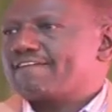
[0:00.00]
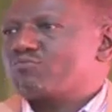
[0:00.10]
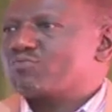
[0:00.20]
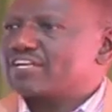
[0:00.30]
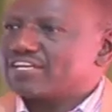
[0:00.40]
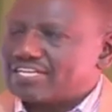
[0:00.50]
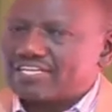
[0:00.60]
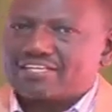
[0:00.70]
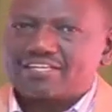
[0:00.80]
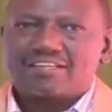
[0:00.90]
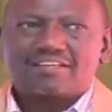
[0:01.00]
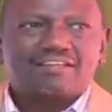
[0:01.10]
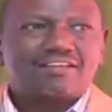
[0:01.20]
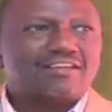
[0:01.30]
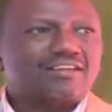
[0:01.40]
We need
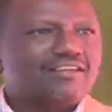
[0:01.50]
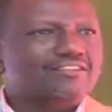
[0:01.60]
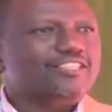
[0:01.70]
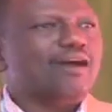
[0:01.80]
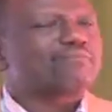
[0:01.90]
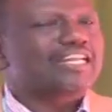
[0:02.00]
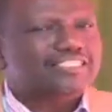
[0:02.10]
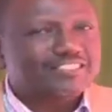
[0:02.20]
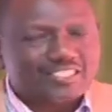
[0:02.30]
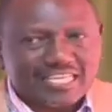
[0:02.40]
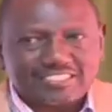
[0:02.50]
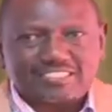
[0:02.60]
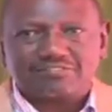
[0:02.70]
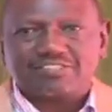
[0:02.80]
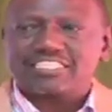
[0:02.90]
some legislative
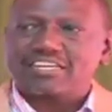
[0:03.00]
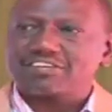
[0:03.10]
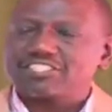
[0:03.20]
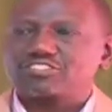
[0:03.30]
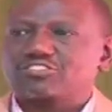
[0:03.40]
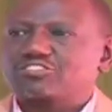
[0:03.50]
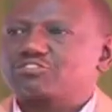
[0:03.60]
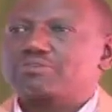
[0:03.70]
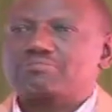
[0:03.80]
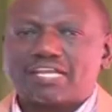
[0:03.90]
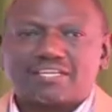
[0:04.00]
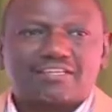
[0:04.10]
interventions to be made.